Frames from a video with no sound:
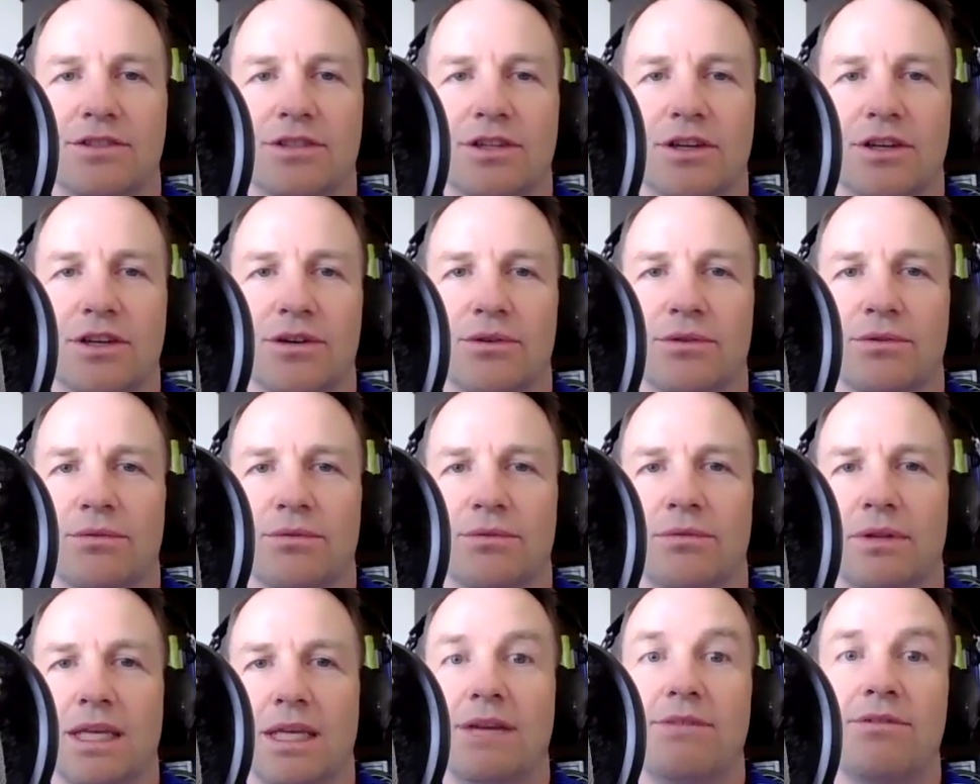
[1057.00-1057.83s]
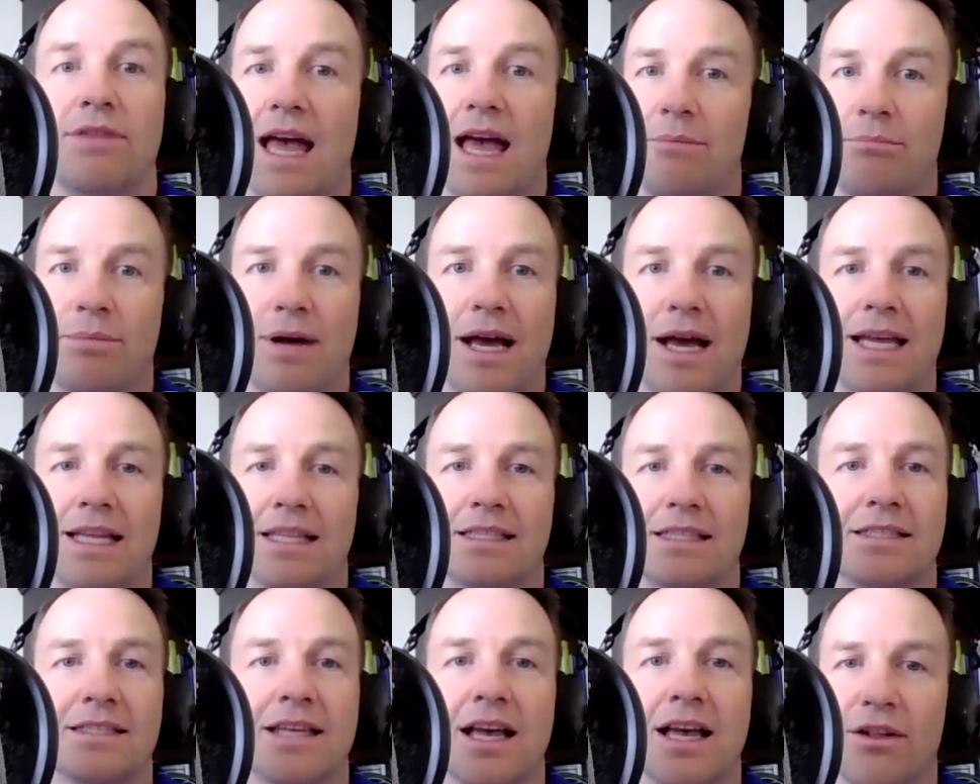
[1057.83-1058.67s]
And so, even that by
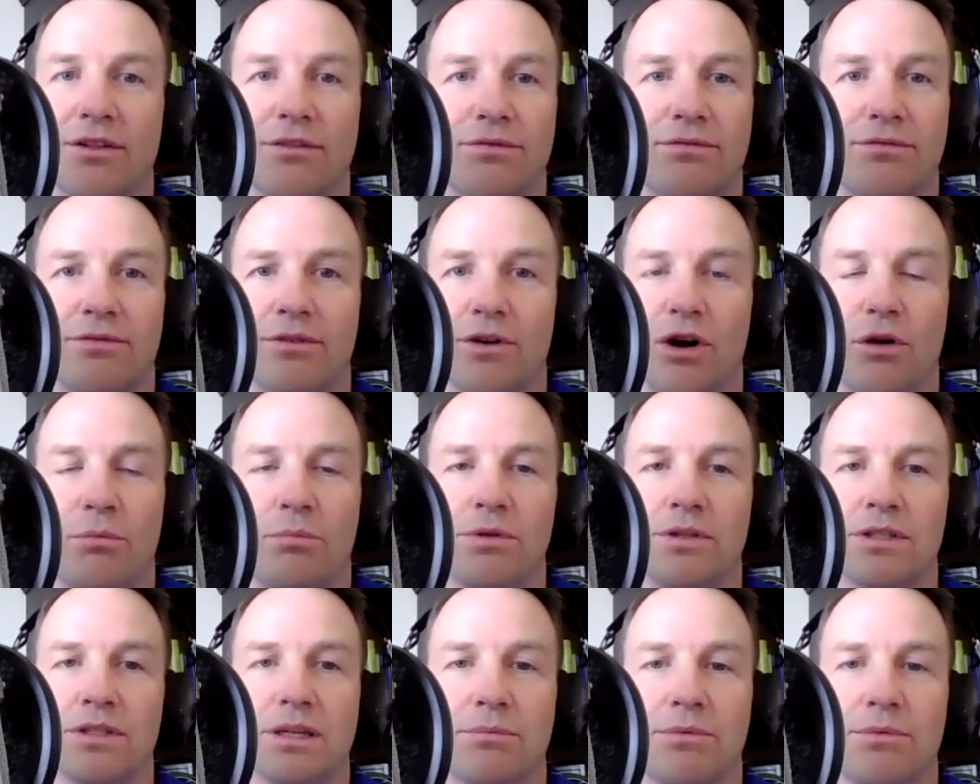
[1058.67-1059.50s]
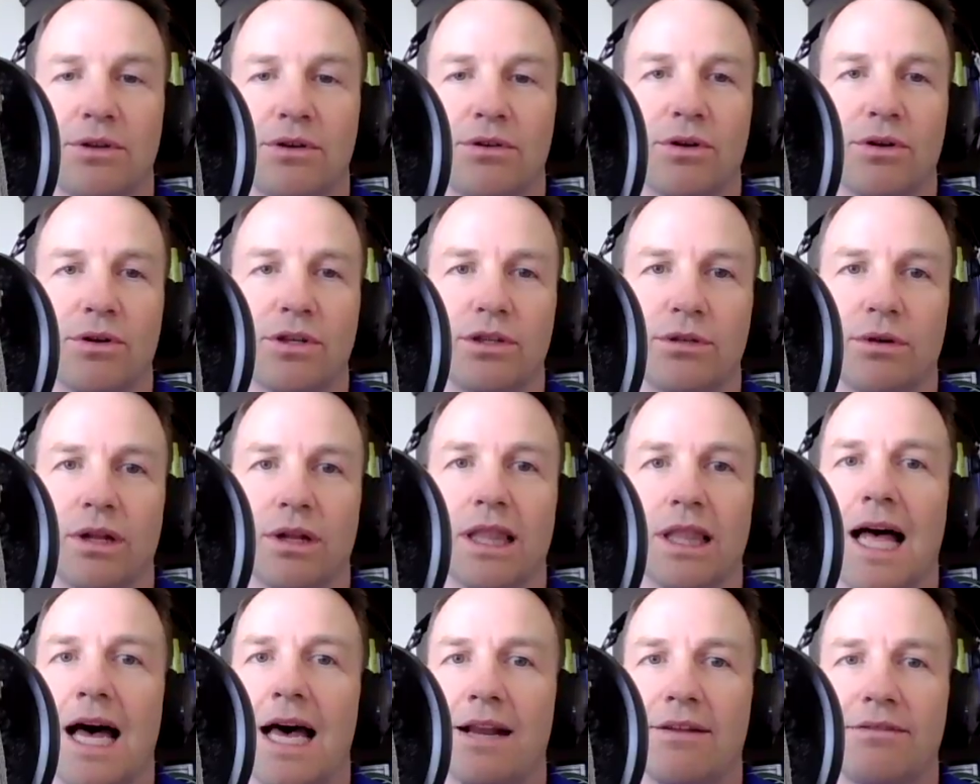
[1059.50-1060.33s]
itself opens up the door
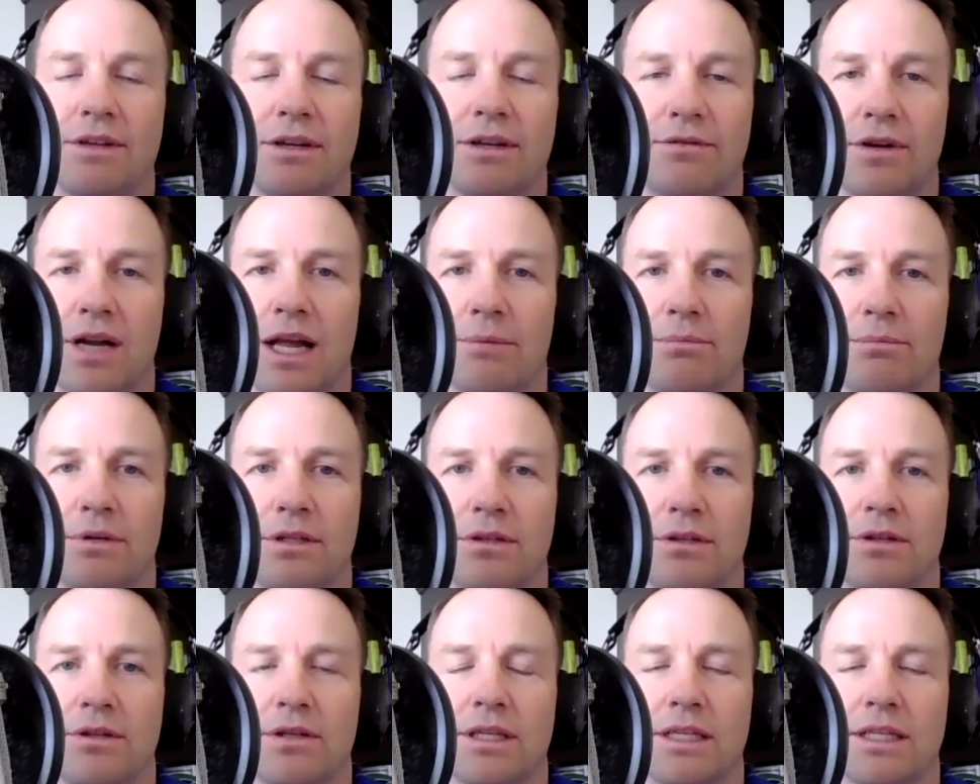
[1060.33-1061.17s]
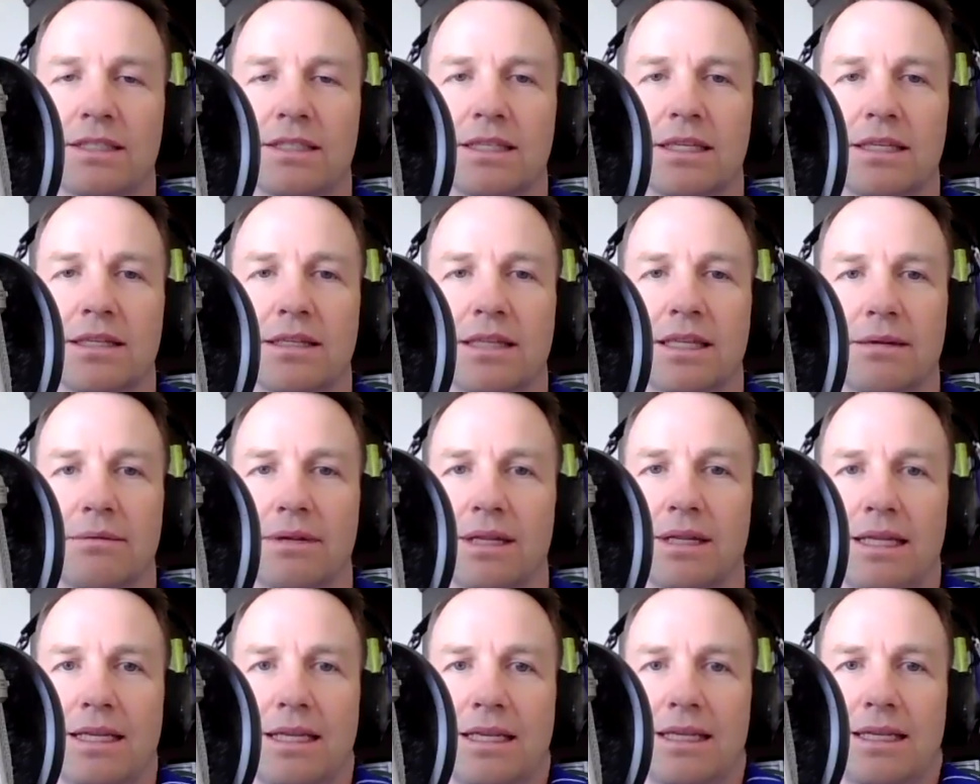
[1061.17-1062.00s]
to a lot of different opportunities that,
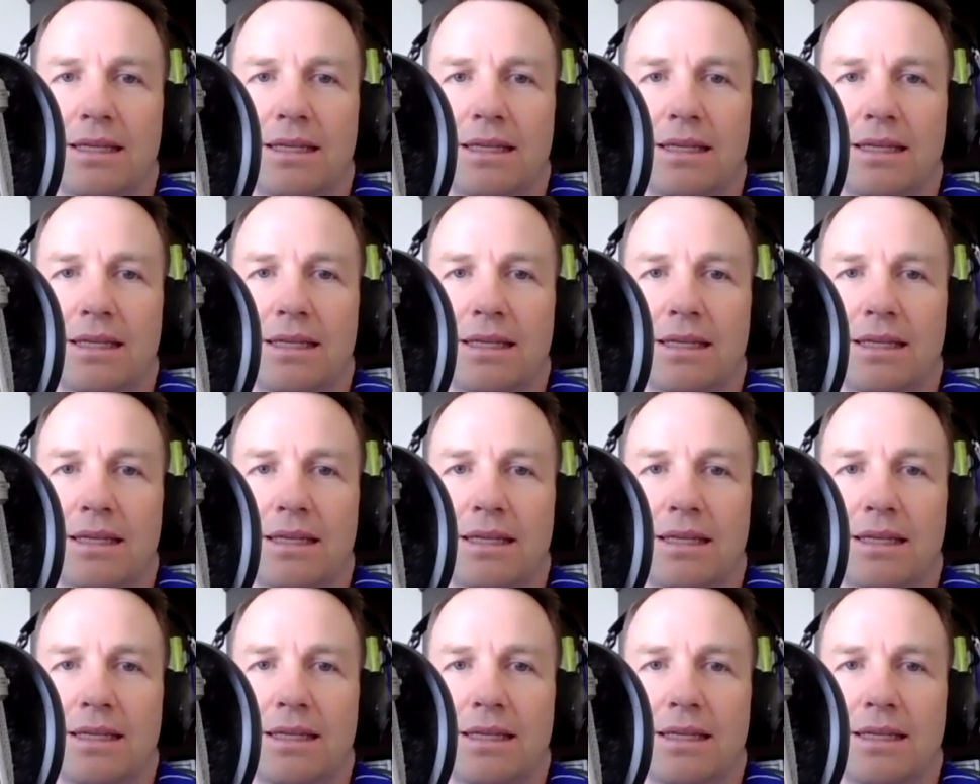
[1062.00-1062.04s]
that